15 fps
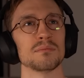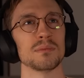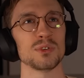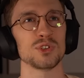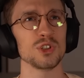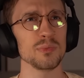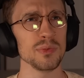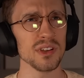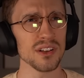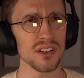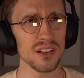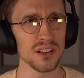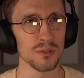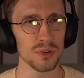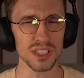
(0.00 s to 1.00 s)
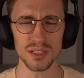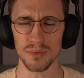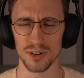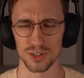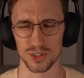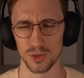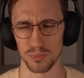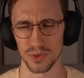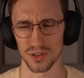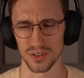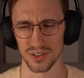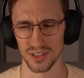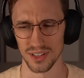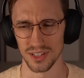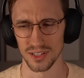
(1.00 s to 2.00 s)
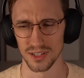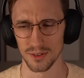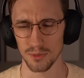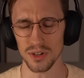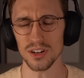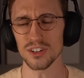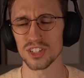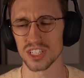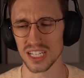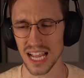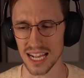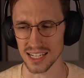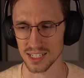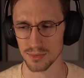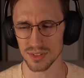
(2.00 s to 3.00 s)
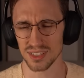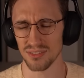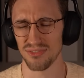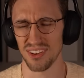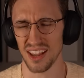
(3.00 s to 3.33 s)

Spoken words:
Marsupial? What's a marsupial? What are snakes? What's the